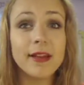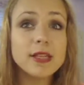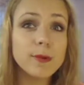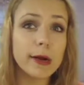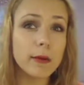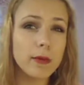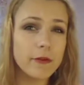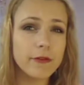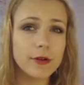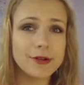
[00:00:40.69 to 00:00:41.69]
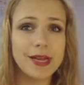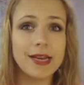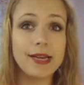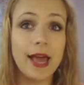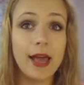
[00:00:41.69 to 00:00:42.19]
think is wearable for
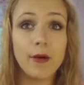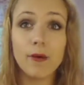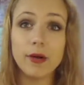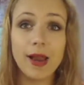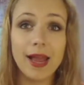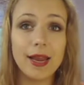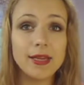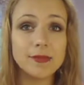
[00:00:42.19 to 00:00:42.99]
day to day or night,